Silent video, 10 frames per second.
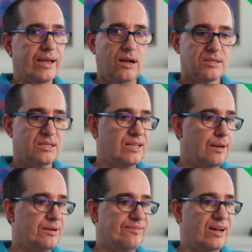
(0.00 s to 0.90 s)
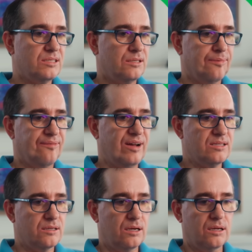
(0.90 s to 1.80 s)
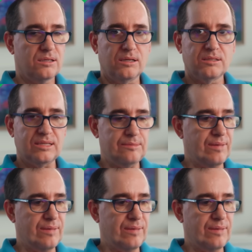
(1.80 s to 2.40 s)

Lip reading: I can also set up a device supervisor to